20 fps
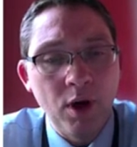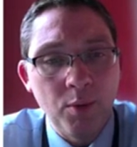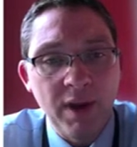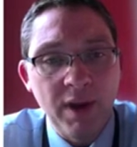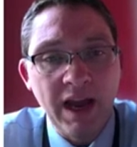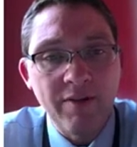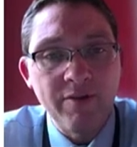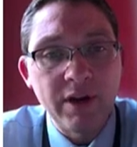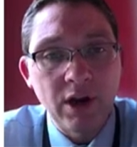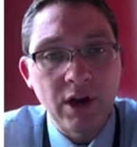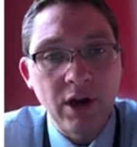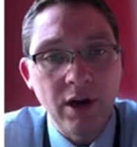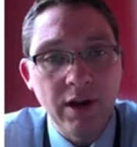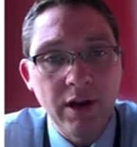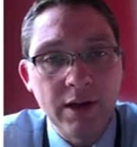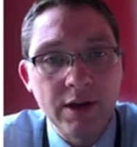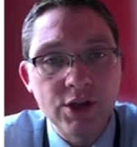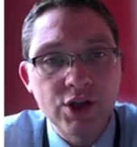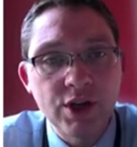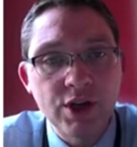what we have in the
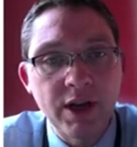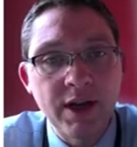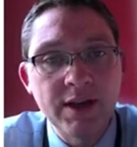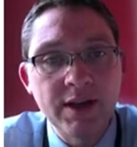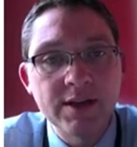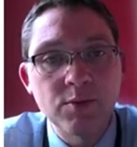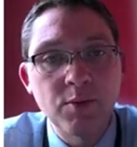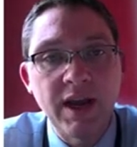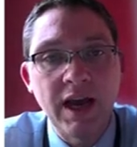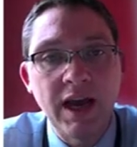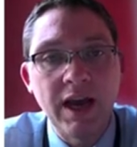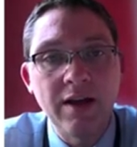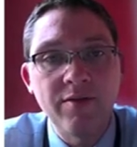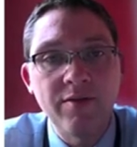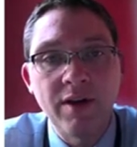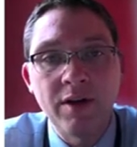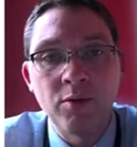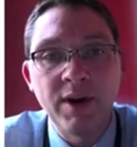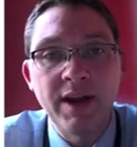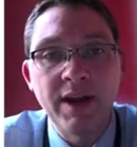college is we
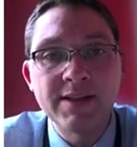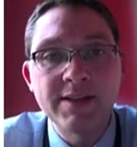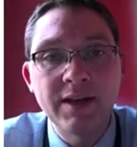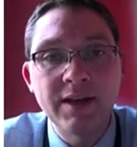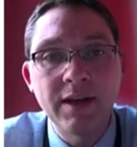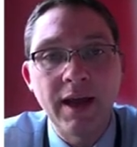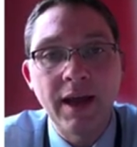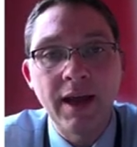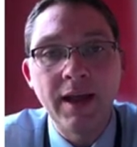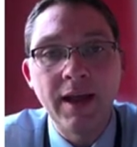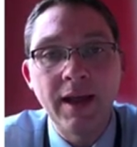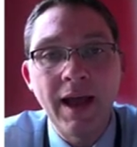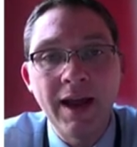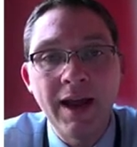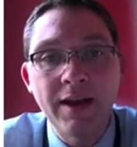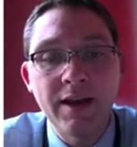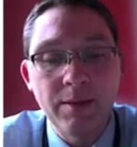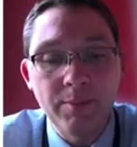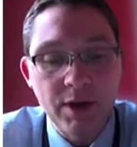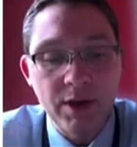have a raising
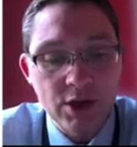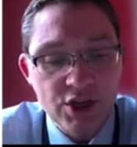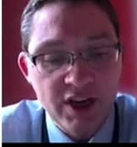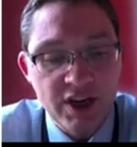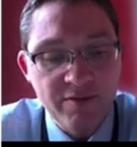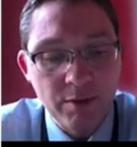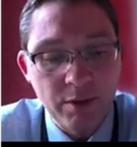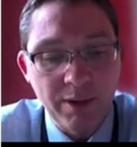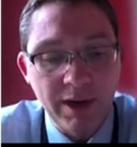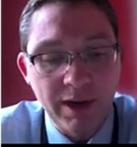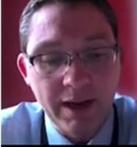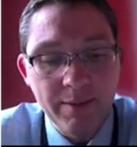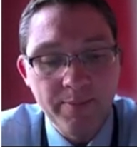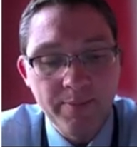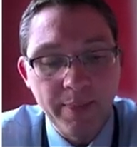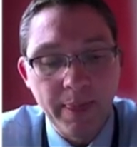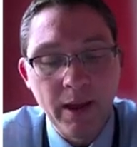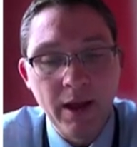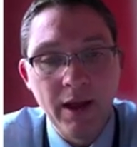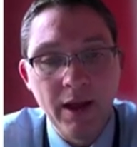academic achievement
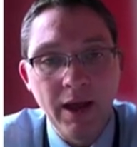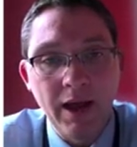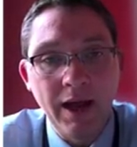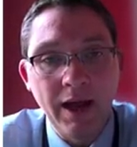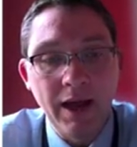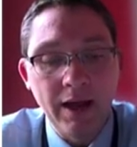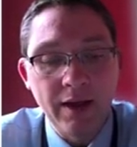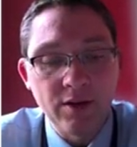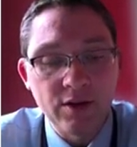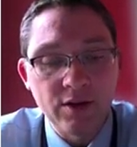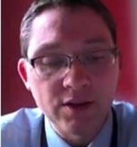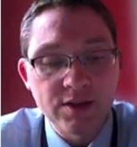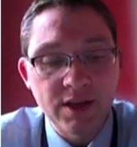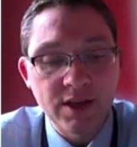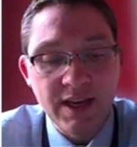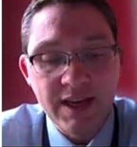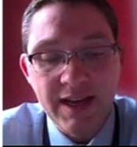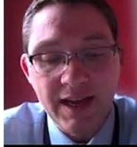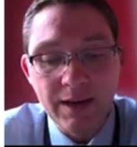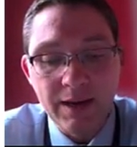plan, and
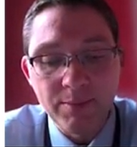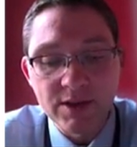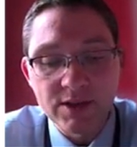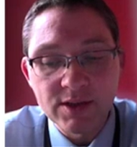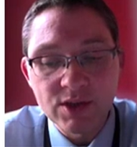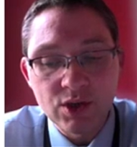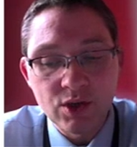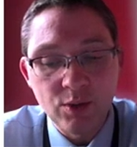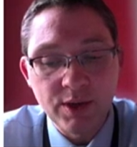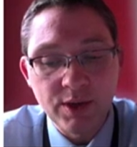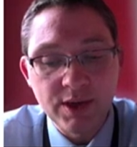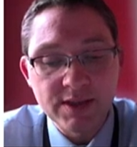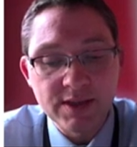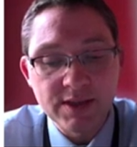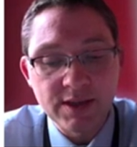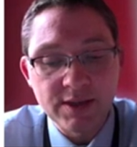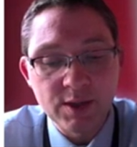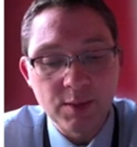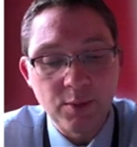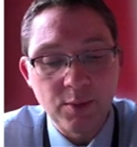there's key elements to
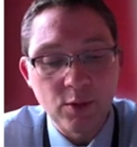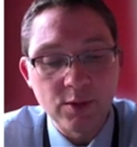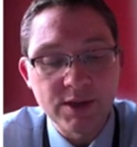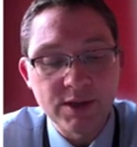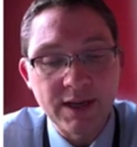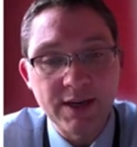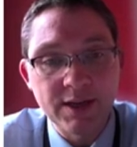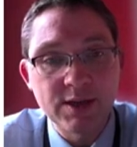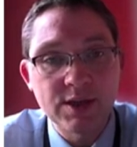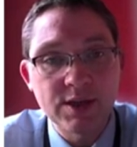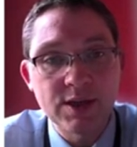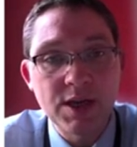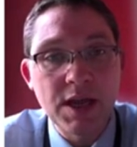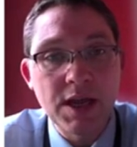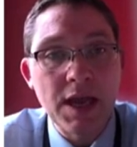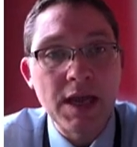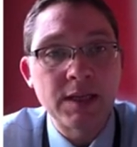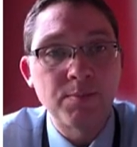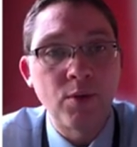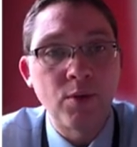this, I suppose, and
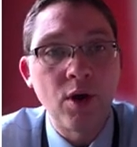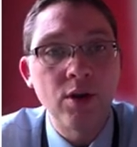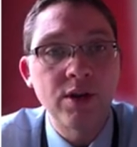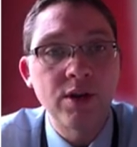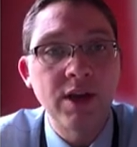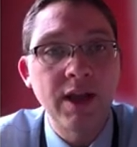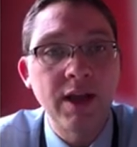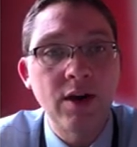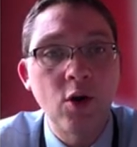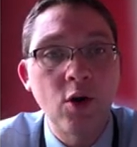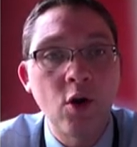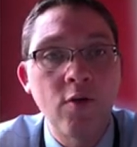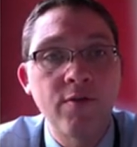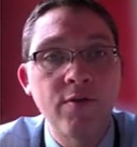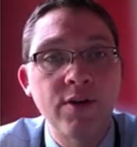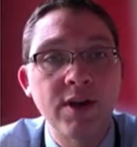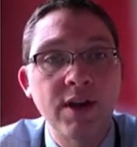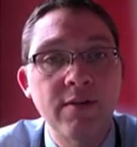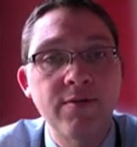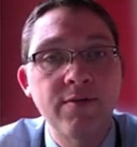it's brought together
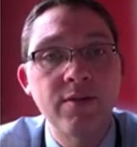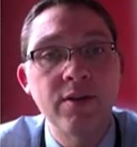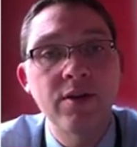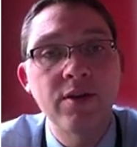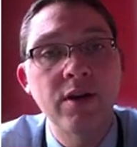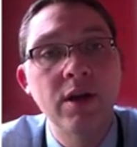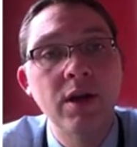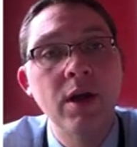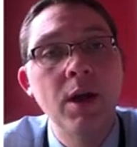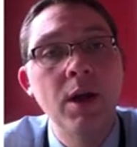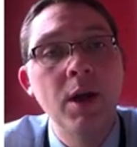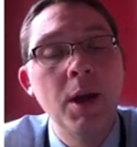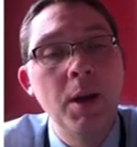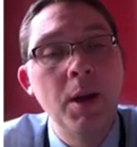over different